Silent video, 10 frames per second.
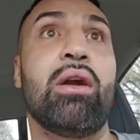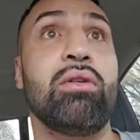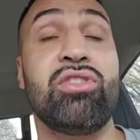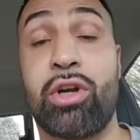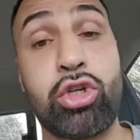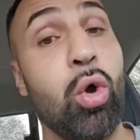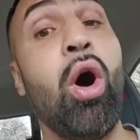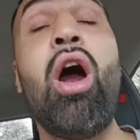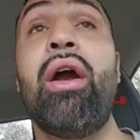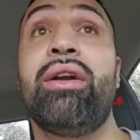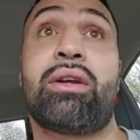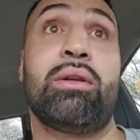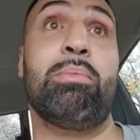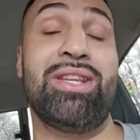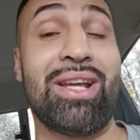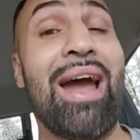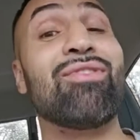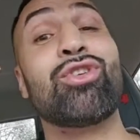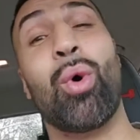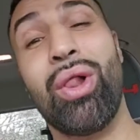he's going to show heart, but he's going to have
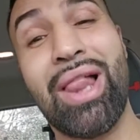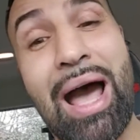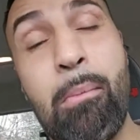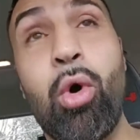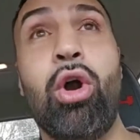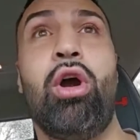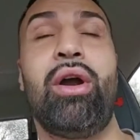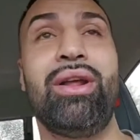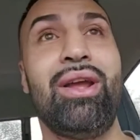to show a lot more heart